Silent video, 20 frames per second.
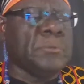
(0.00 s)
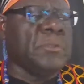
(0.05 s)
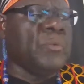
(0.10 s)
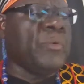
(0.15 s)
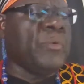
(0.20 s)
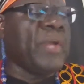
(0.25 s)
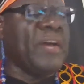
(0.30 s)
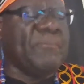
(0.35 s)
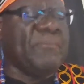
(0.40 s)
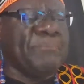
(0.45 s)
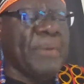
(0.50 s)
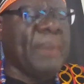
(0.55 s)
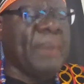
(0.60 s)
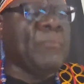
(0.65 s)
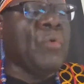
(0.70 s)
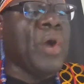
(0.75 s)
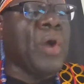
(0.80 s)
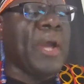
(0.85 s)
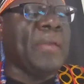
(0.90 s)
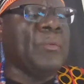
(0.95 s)
That we have palm
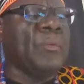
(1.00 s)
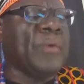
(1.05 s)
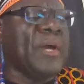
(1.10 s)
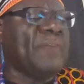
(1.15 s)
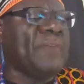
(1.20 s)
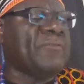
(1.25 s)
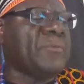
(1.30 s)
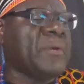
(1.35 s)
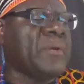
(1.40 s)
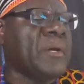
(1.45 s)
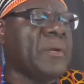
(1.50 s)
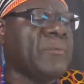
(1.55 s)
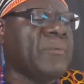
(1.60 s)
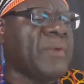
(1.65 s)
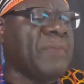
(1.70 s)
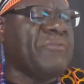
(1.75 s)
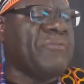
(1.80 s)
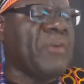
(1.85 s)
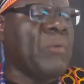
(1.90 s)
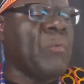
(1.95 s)
wine, we have
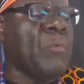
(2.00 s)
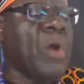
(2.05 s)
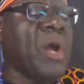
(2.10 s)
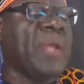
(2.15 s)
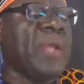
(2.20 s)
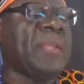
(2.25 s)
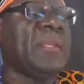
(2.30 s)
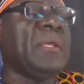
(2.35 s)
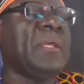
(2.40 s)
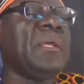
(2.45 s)
raffia wine.